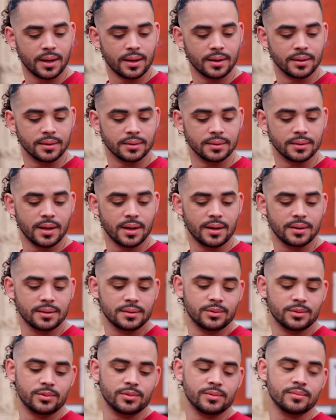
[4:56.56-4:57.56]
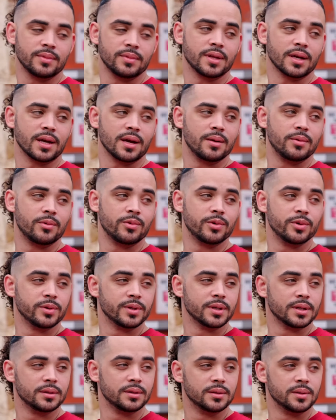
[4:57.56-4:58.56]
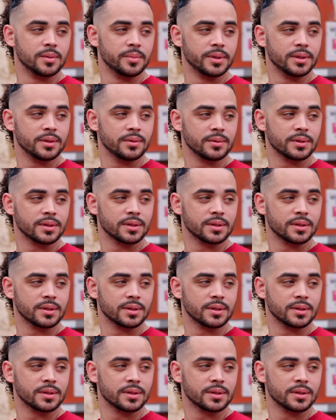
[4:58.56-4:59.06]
Kind of I think I ruined it a little bit